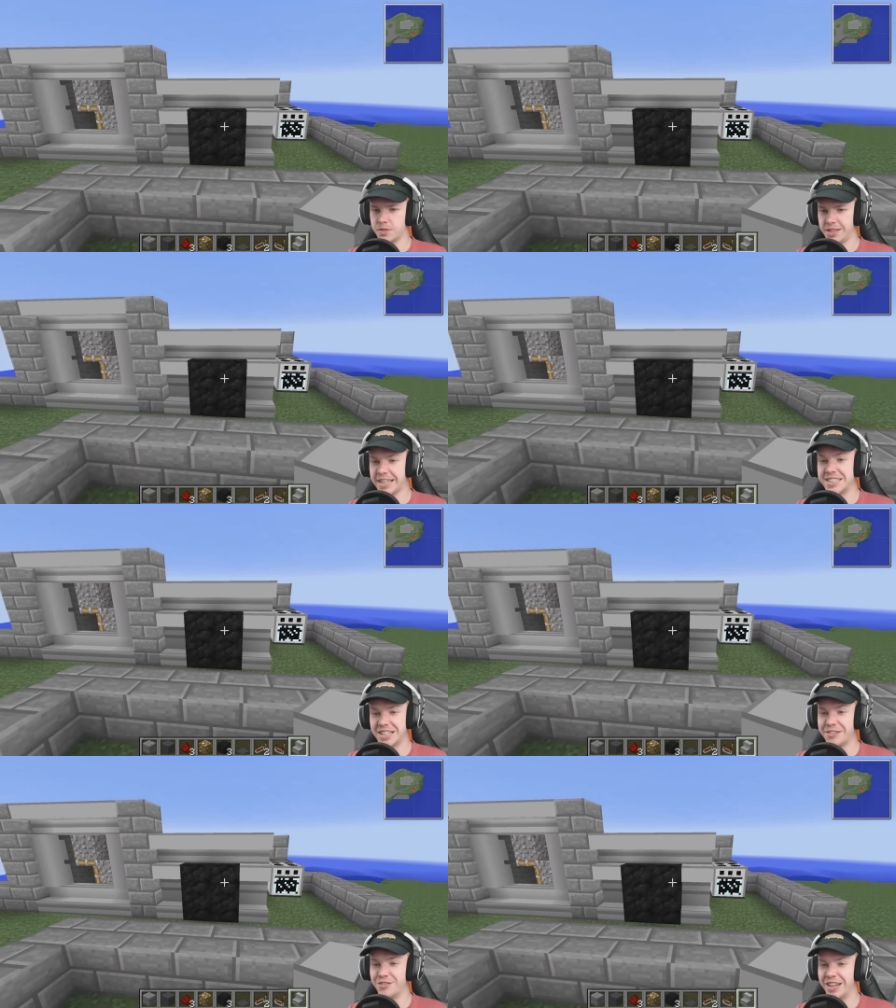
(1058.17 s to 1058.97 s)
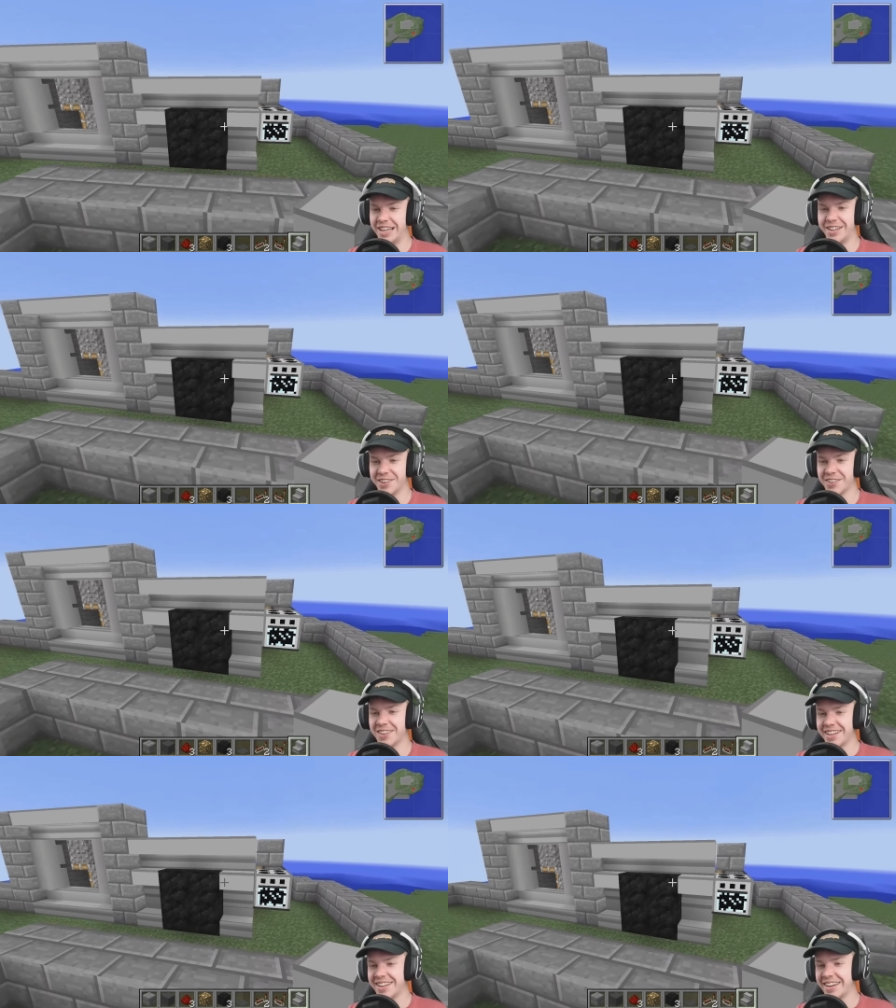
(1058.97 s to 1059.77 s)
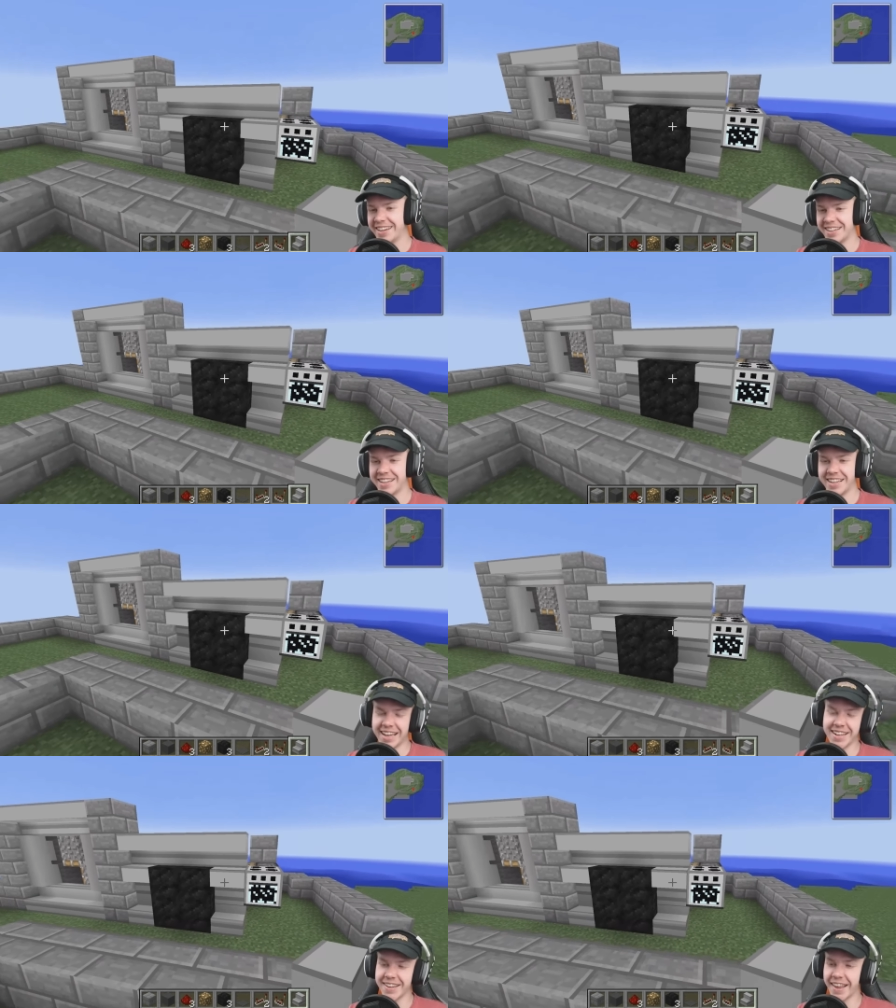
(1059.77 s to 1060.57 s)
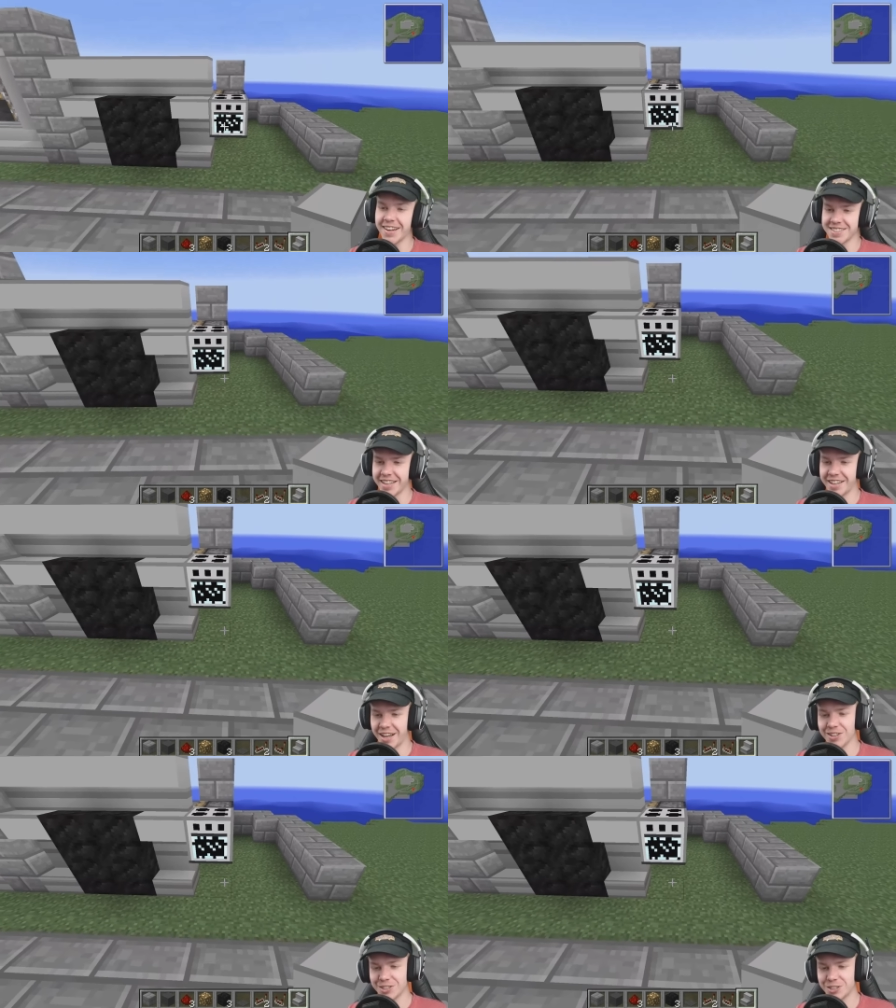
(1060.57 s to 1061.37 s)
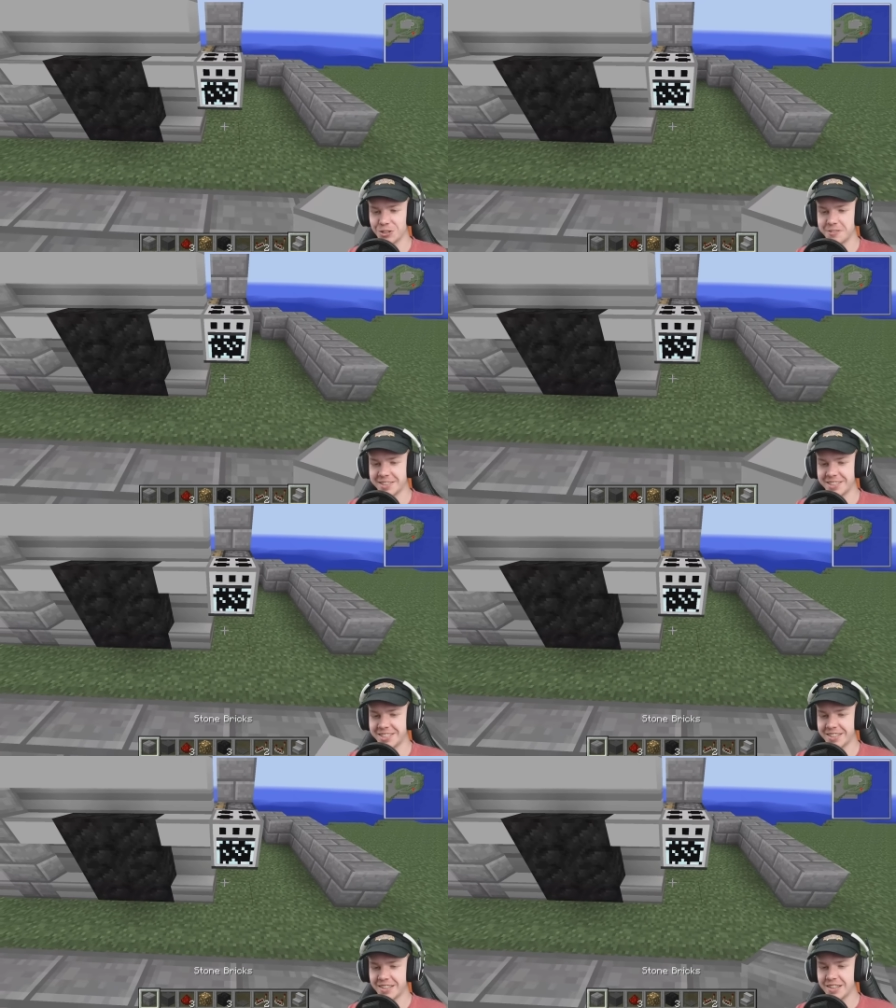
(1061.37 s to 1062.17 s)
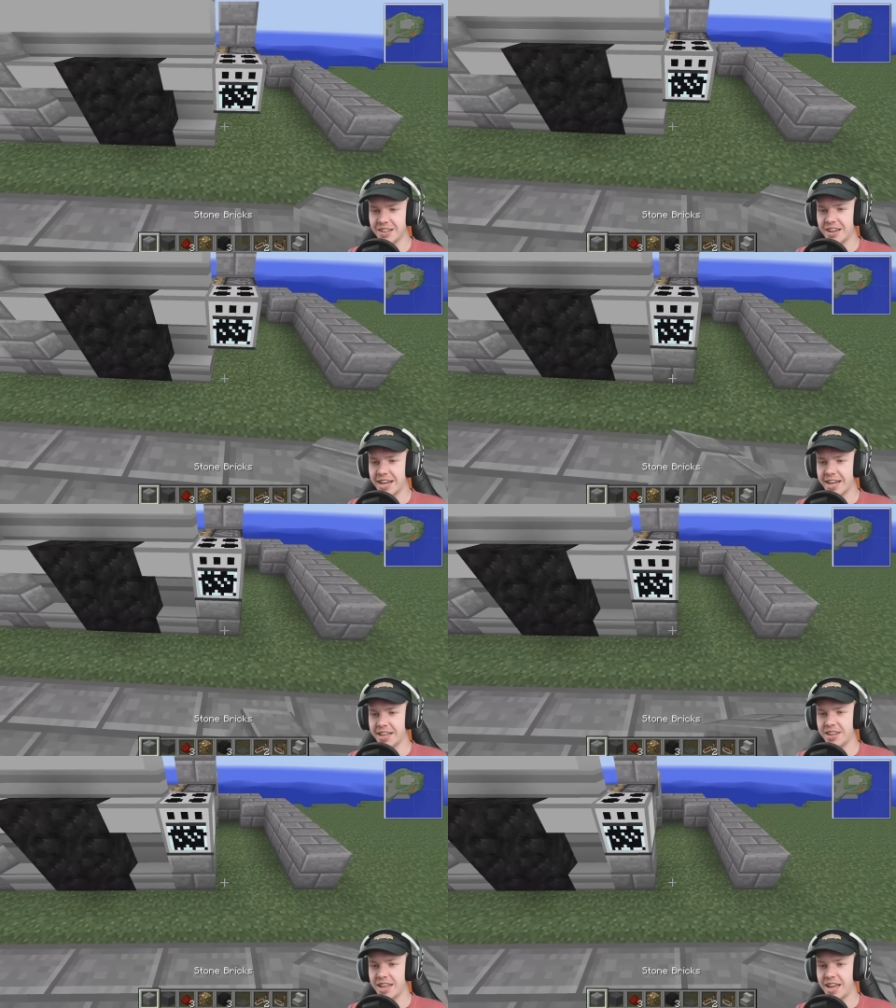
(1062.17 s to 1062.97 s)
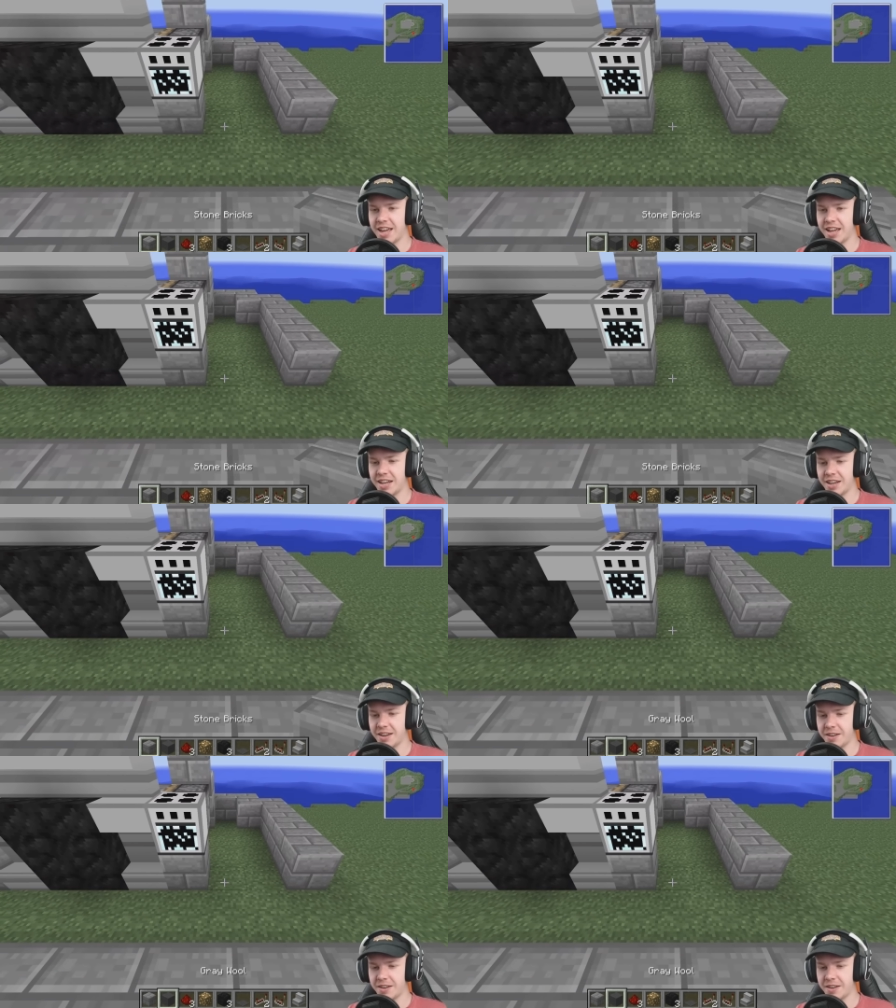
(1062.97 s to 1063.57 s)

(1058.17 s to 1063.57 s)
That's looking really cool. Like, like, yeah, that looks like coal storage. And then